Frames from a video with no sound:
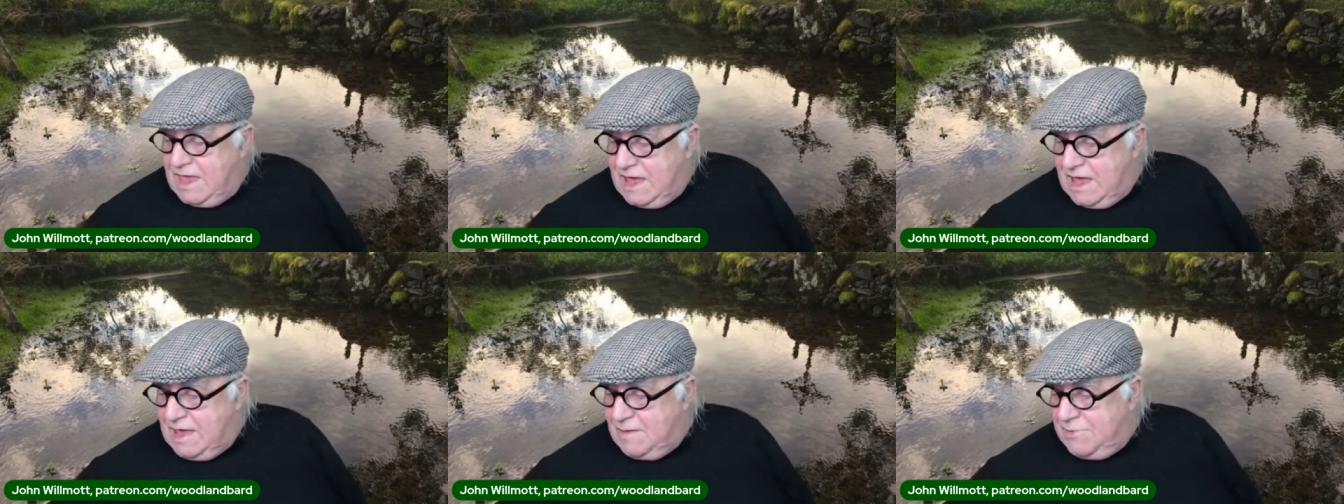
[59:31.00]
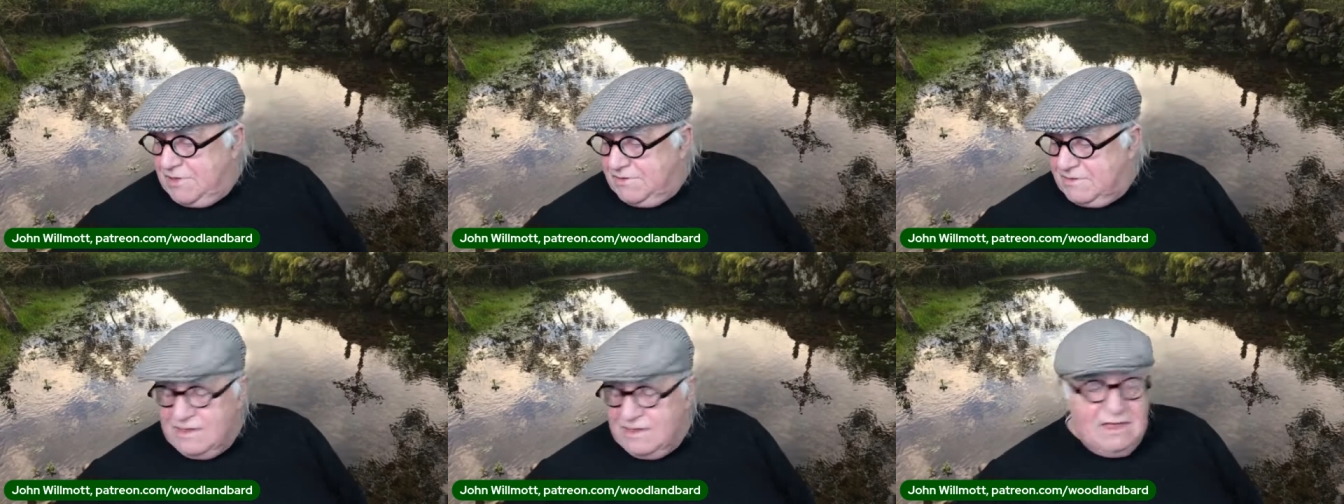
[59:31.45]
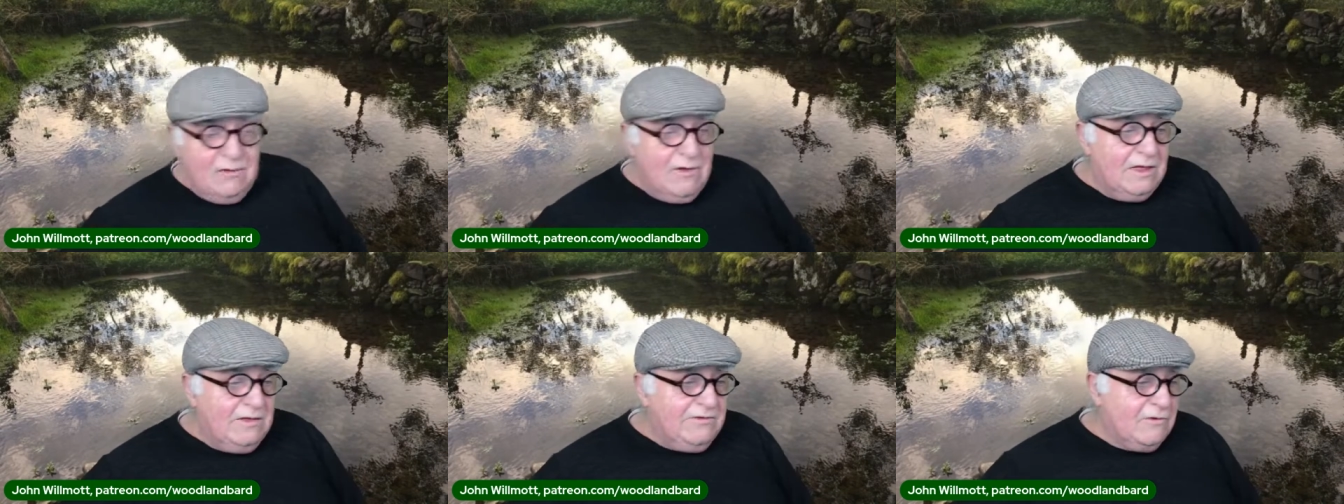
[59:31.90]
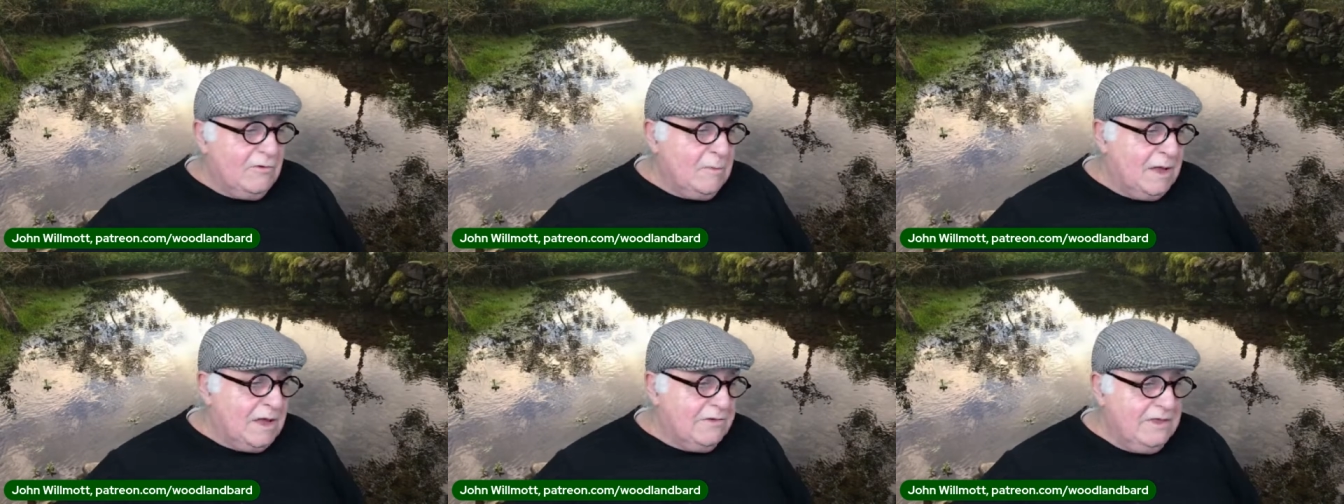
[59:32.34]
Uh, but I thought
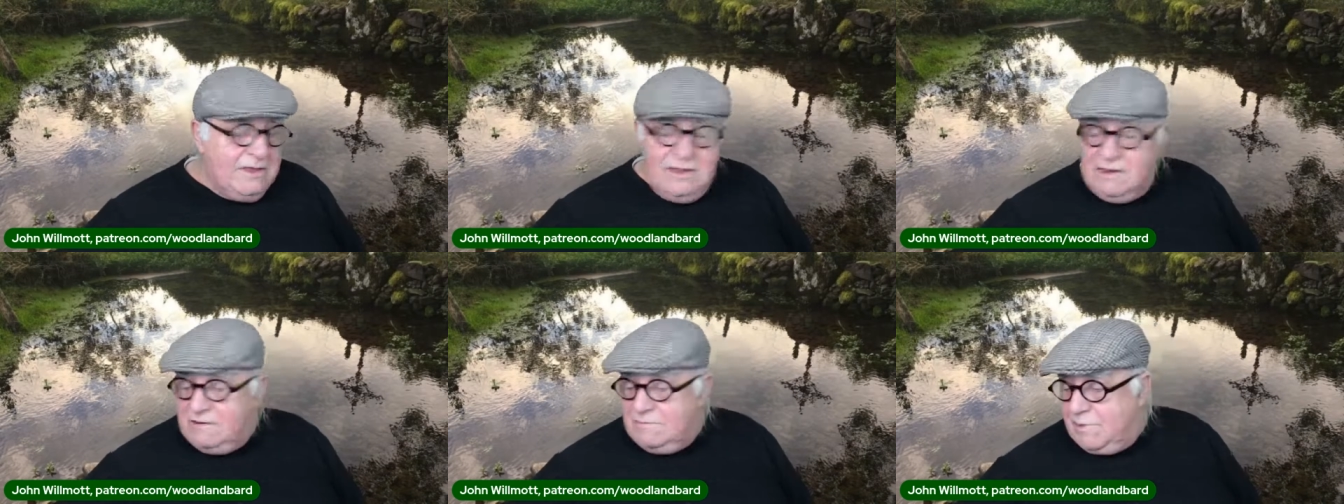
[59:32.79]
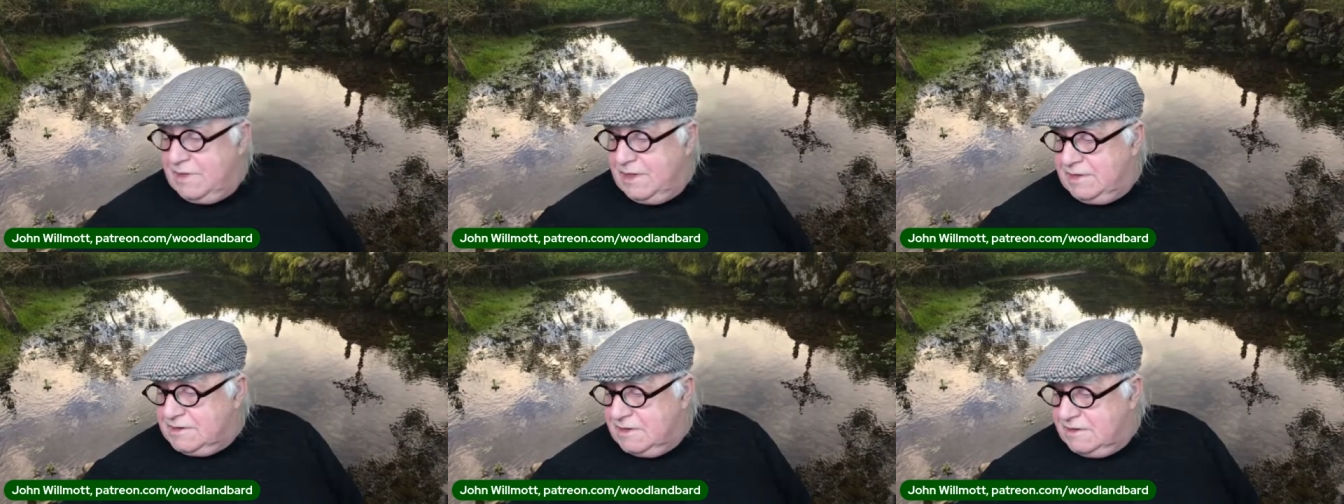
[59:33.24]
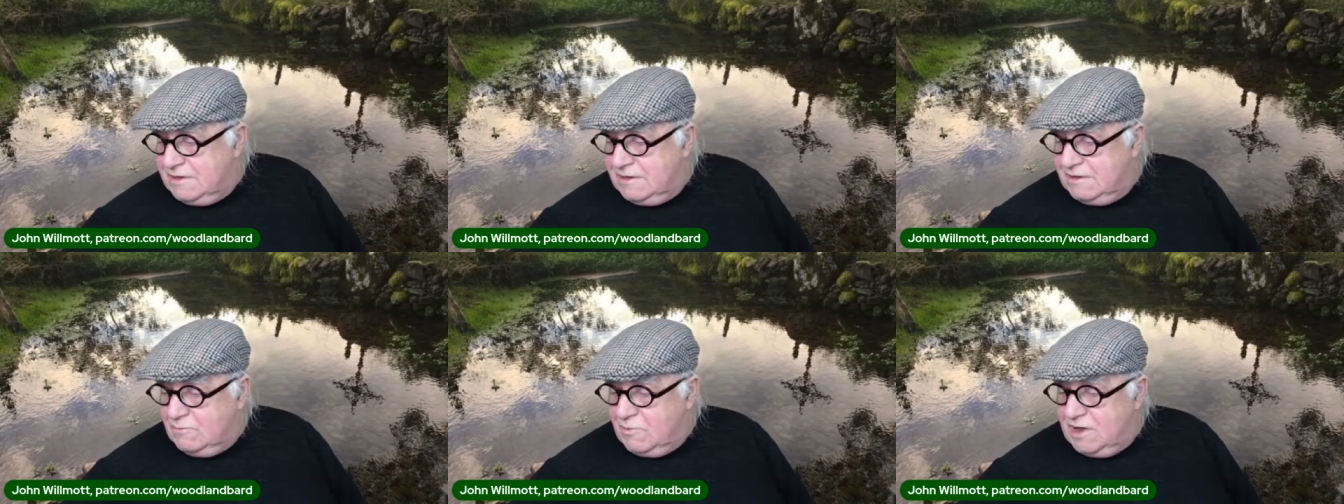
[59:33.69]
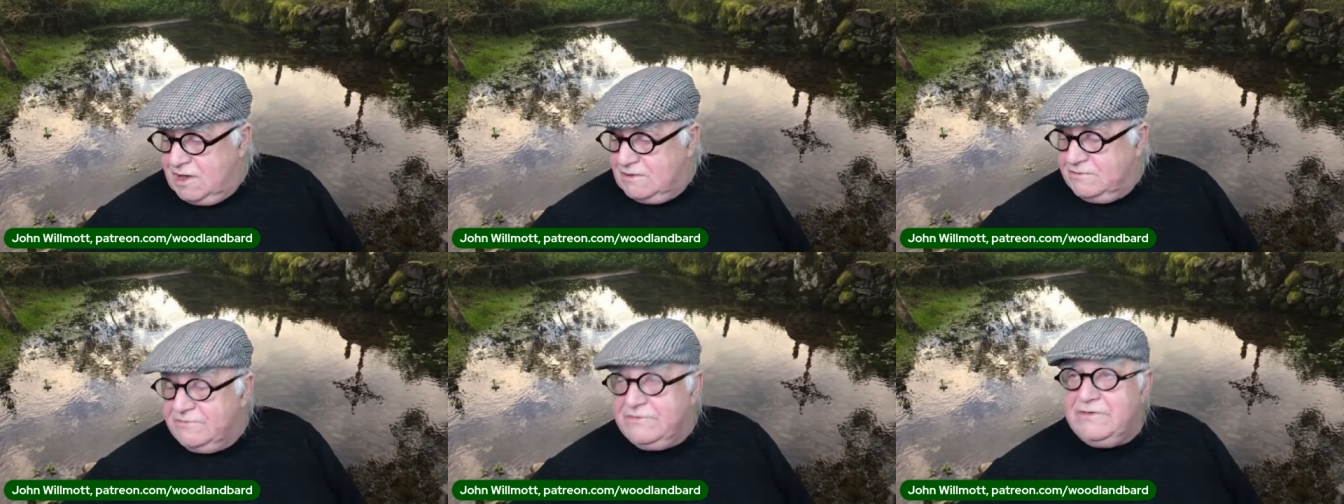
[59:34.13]
about nearby uh,
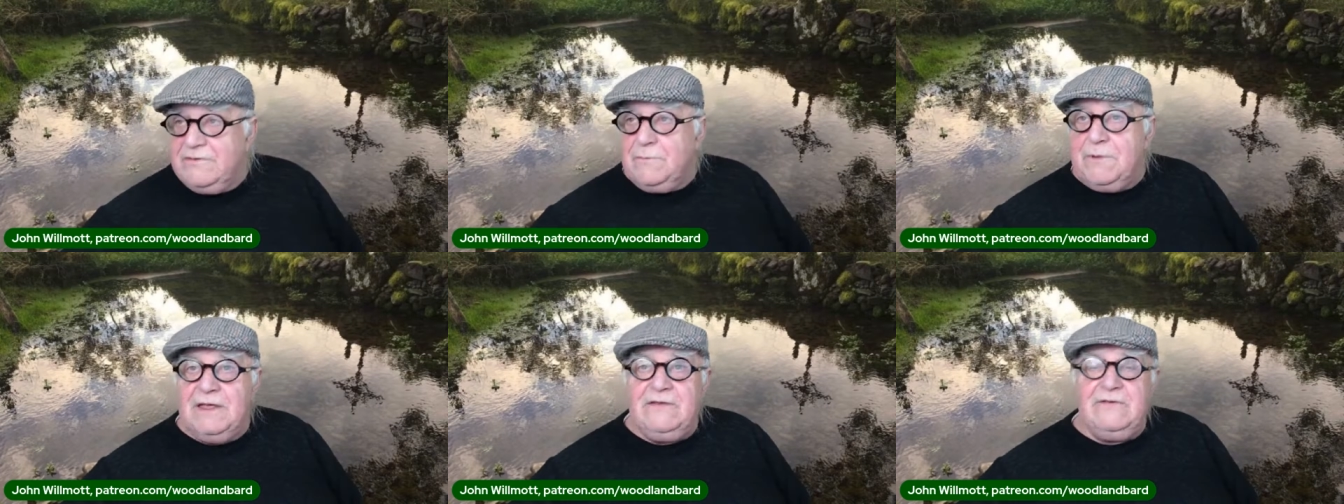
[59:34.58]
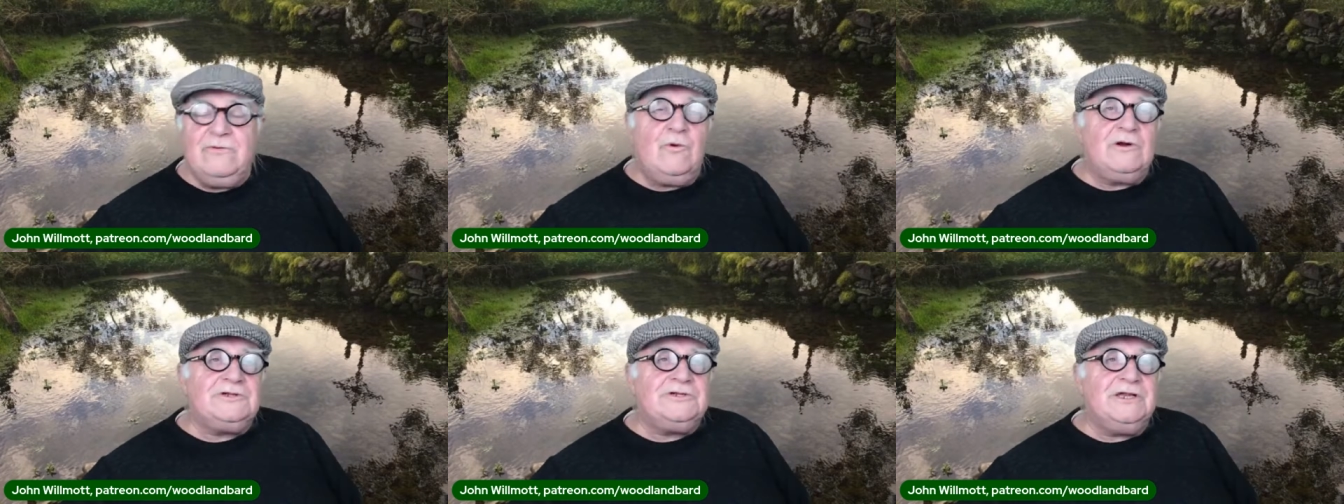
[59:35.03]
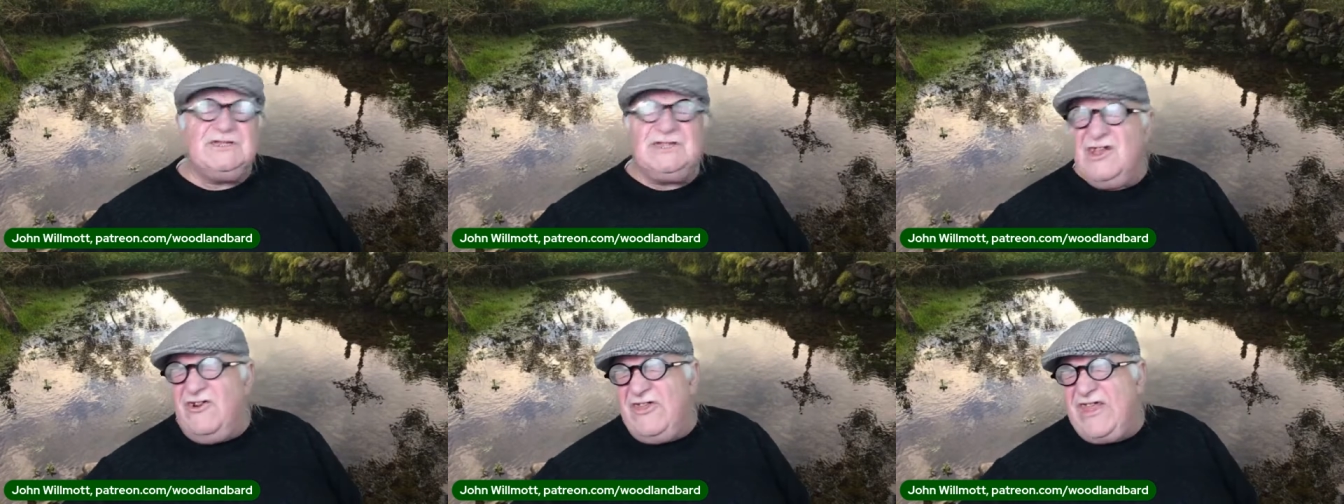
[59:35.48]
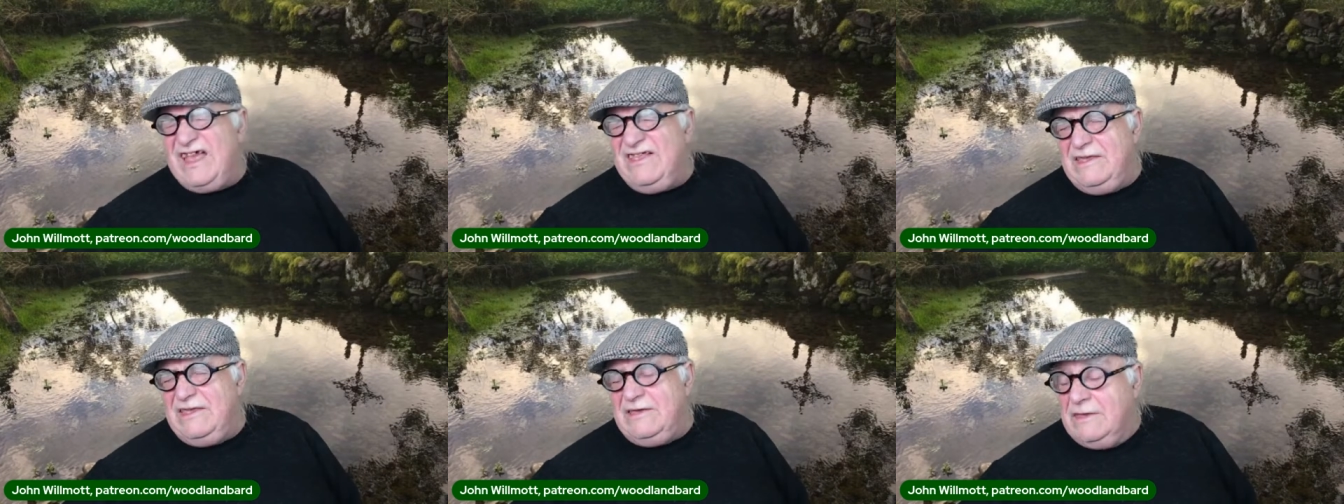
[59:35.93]
Wells. There's a place, watch it. It's not that
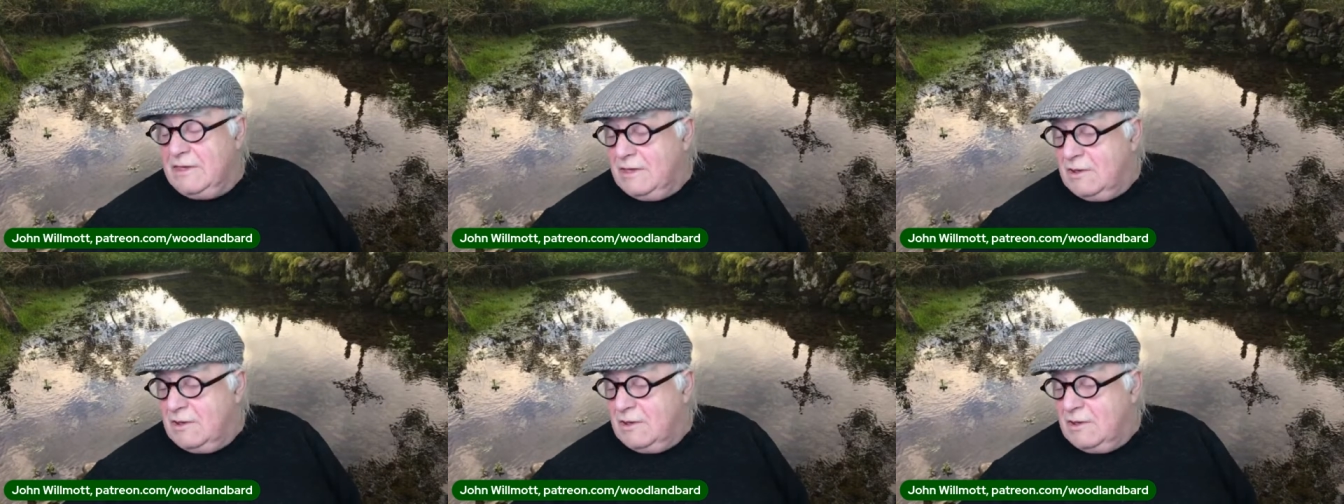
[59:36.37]
near.